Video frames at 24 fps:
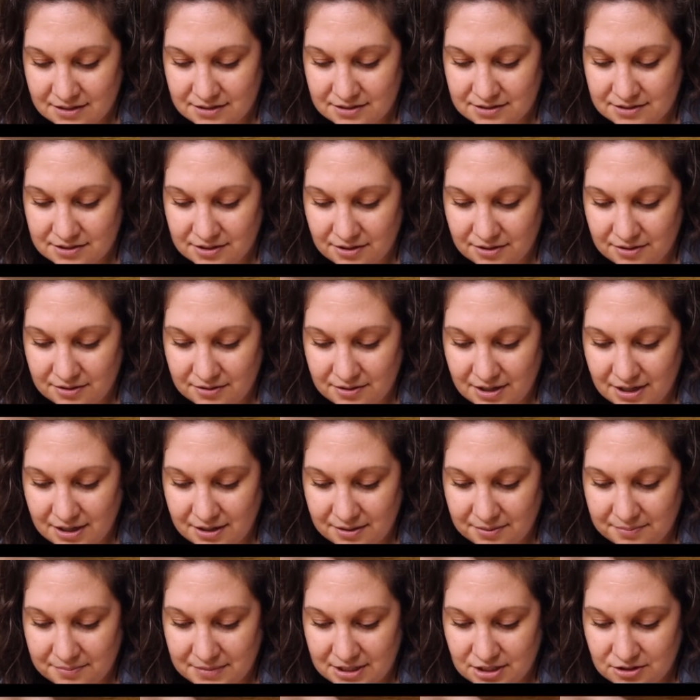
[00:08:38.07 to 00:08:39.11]
So
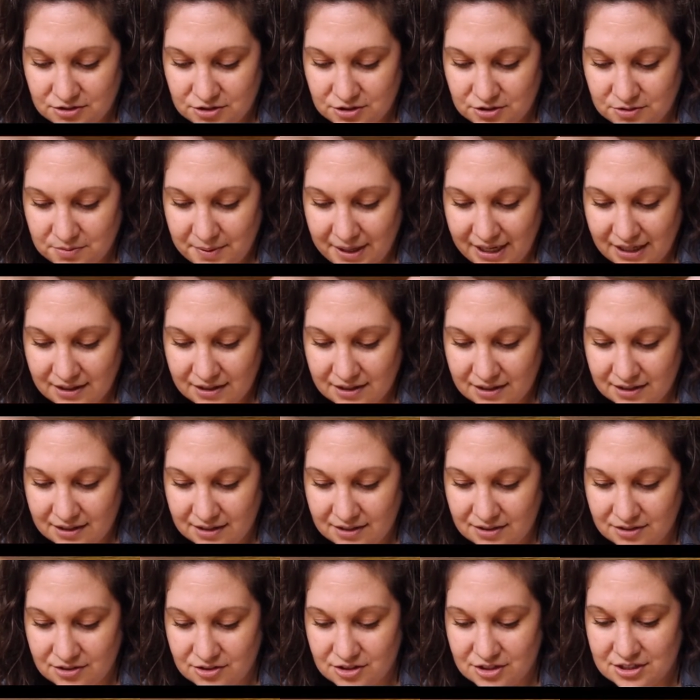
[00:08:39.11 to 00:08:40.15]
I'll meet you back
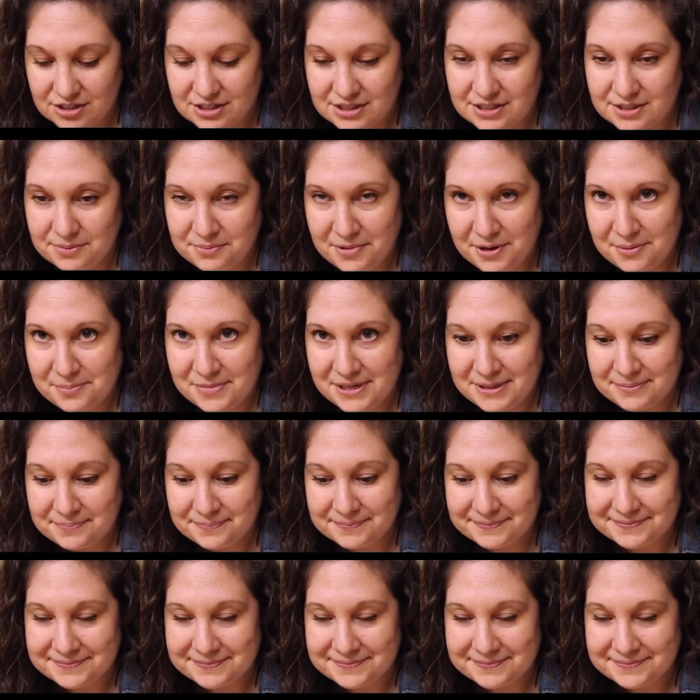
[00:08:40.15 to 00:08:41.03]
in just a moment.